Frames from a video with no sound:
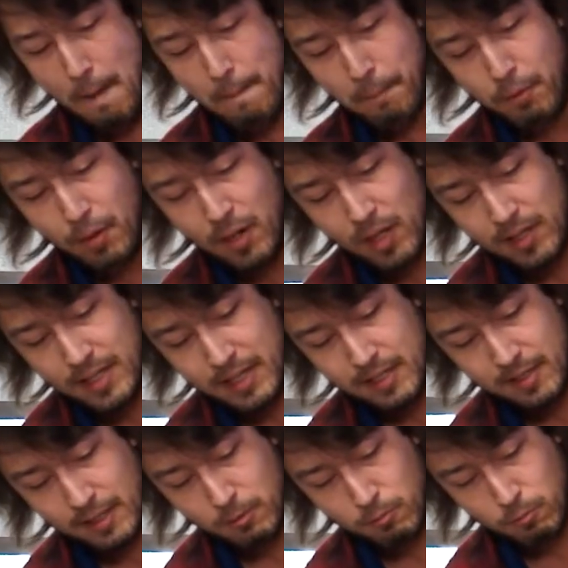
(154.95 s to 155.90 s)

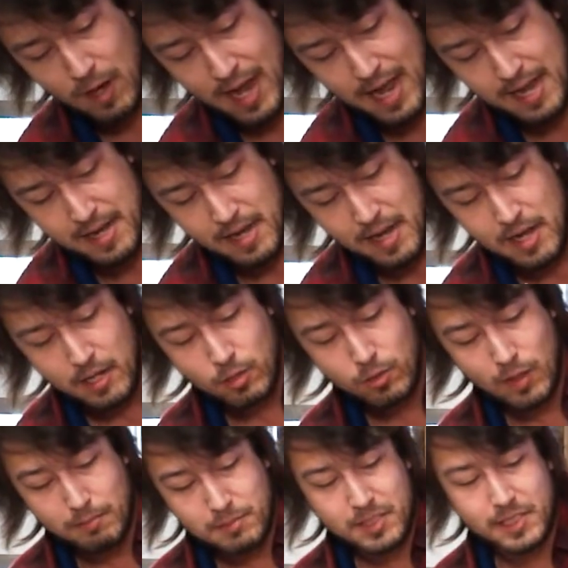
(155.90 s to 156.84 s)
brilliantly red
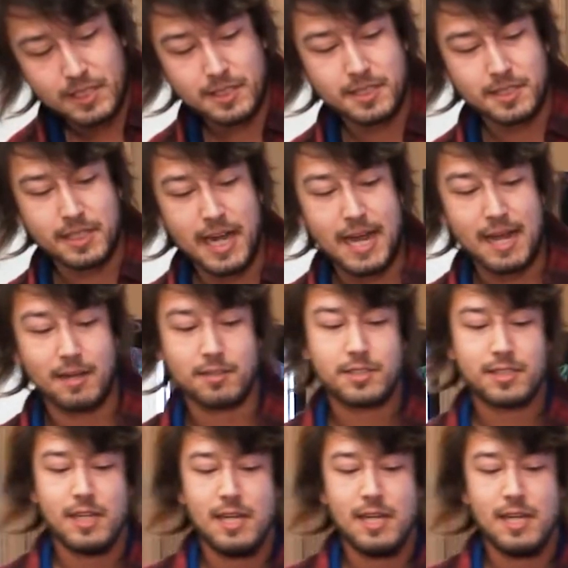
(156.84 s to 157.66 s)
crimson snails.